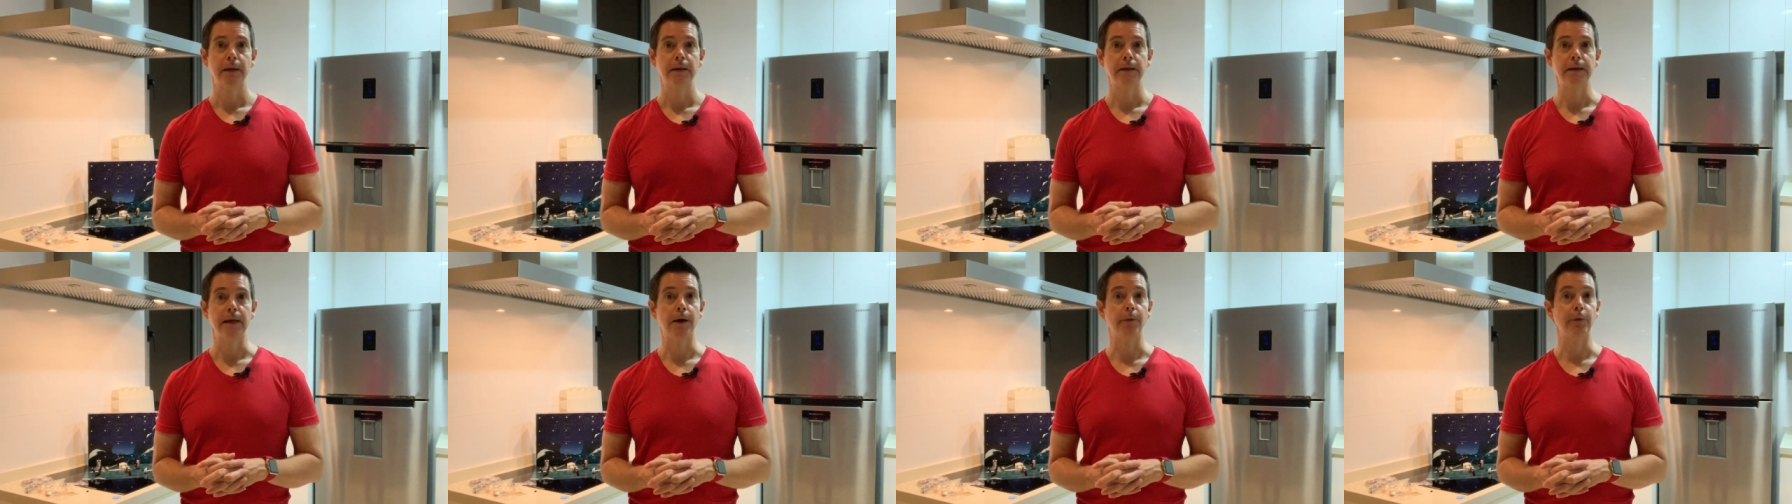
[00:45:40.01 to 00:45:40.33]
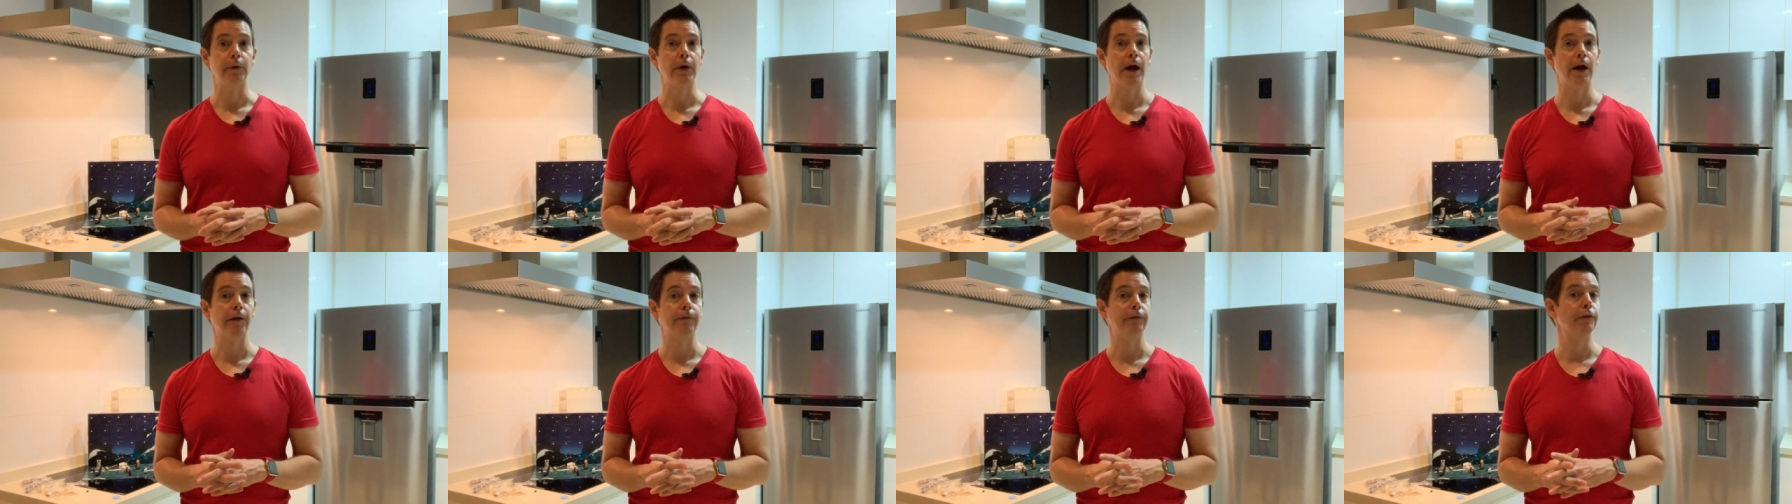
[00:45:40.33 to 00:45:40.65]
Now
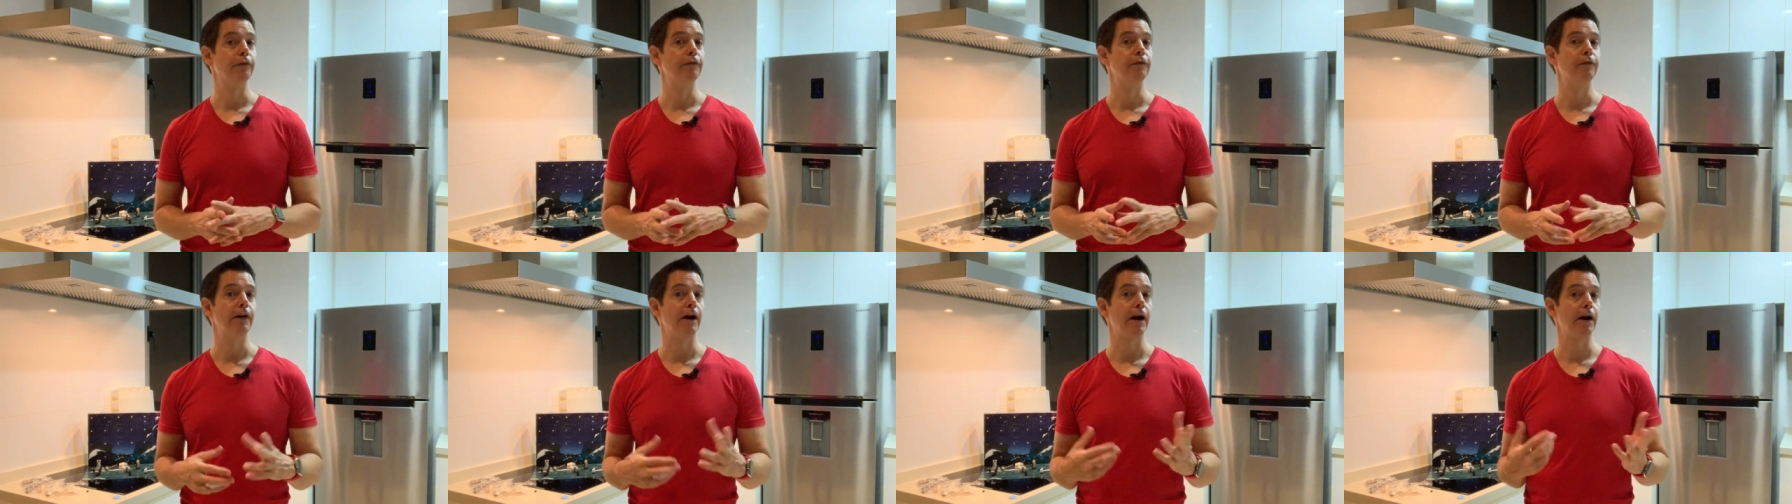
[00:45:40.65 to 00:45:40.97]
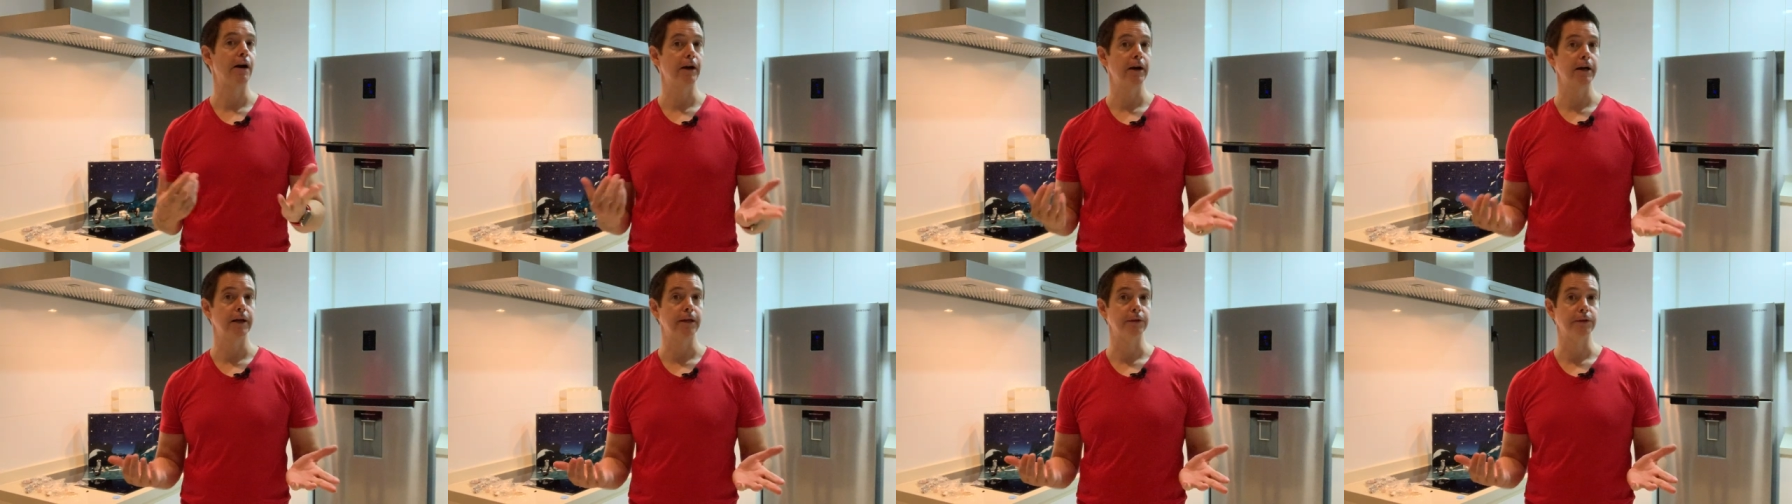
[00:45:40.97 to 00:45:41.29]
we have a
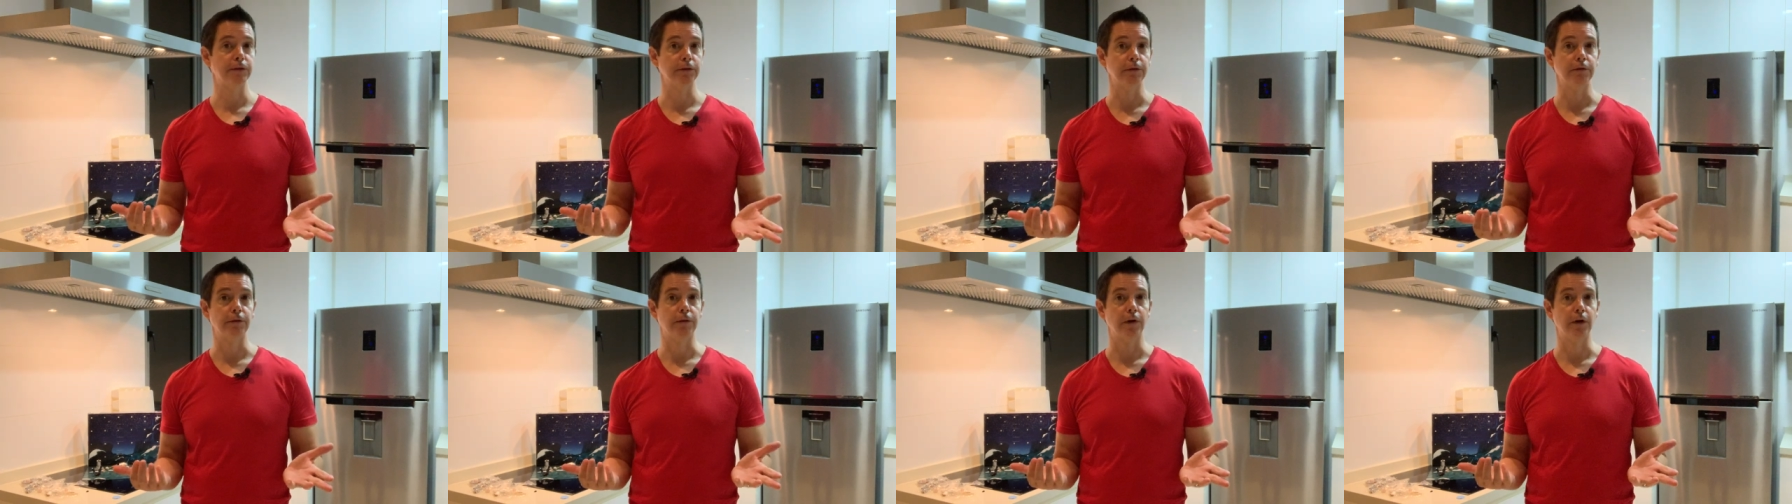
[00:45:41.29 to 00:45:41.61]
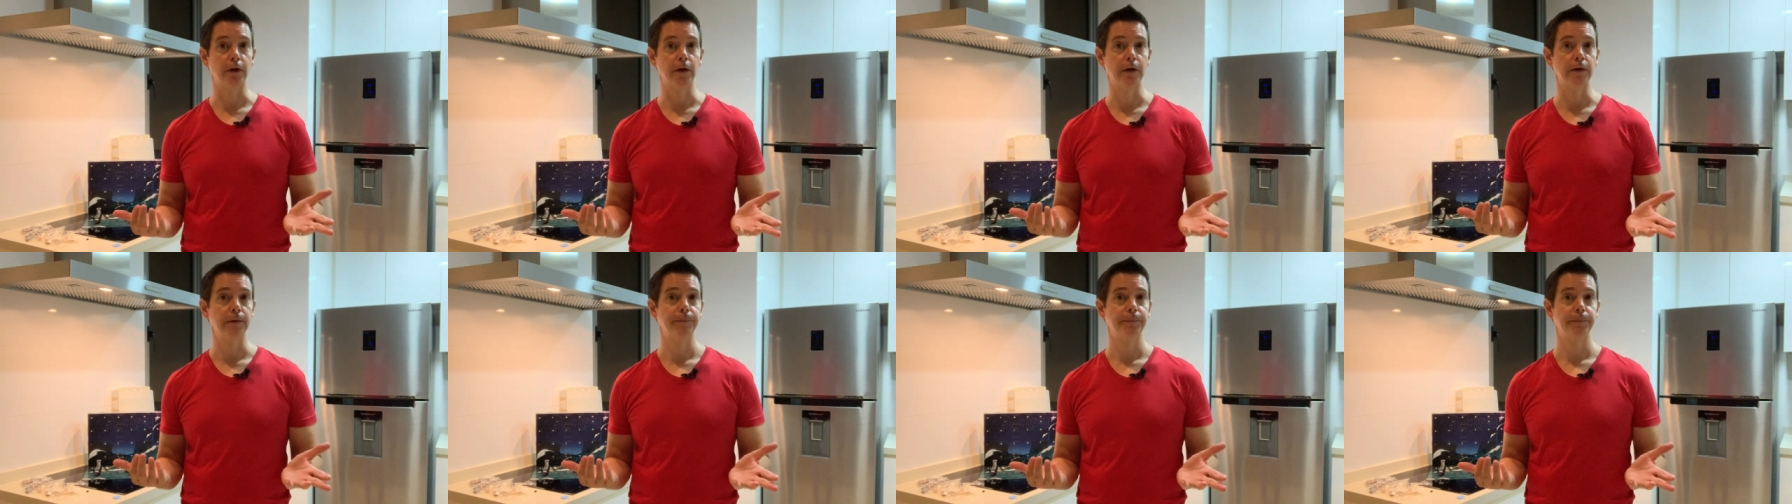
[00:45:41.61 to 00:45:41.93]
variant of
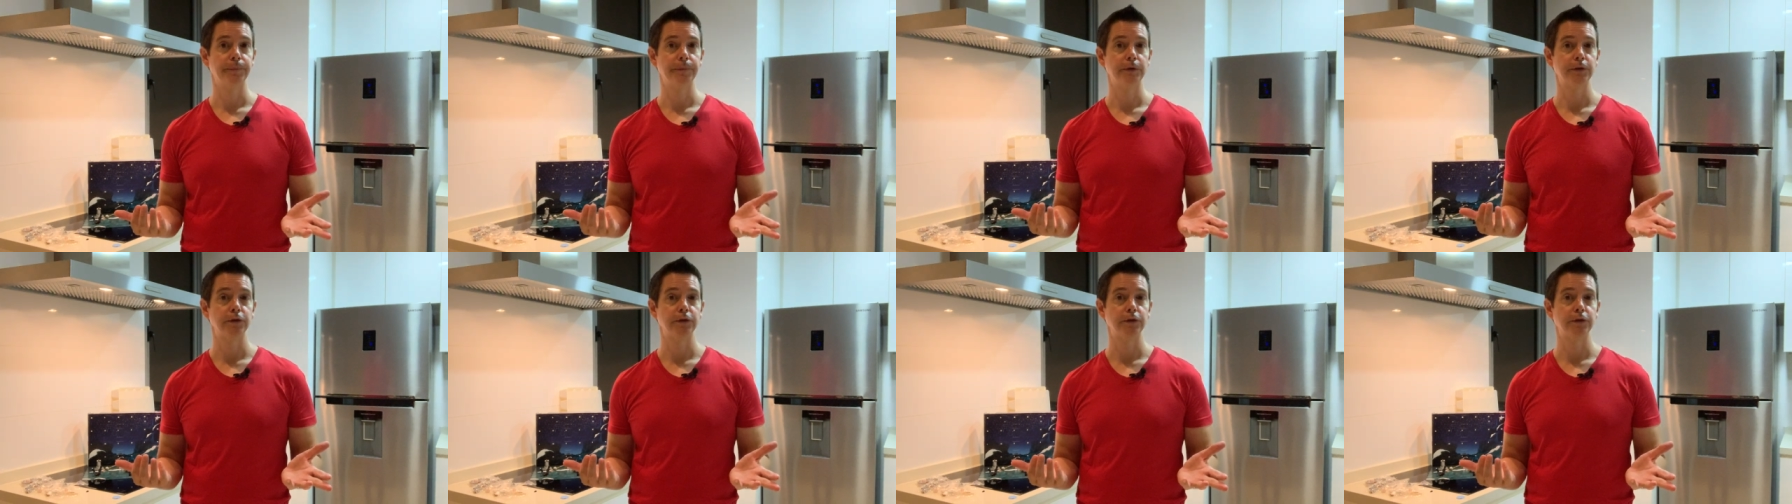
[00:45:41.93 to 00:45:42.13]
her